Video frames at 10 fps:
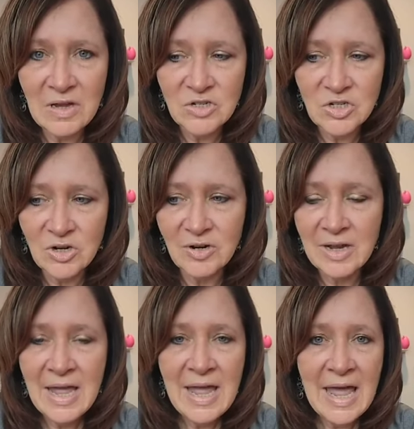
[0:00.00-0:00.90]

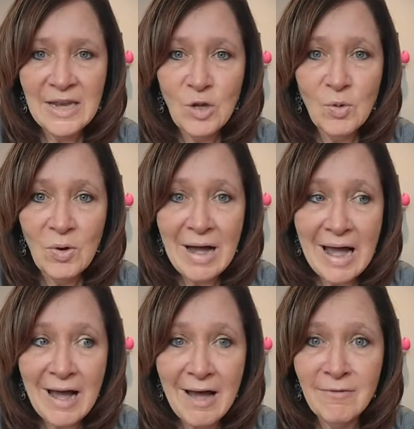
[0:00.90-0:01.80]
featured, and you will
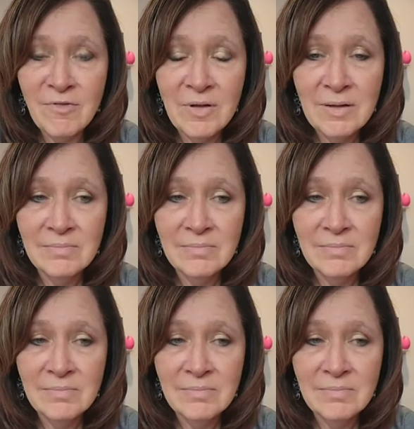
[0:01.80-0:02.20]
have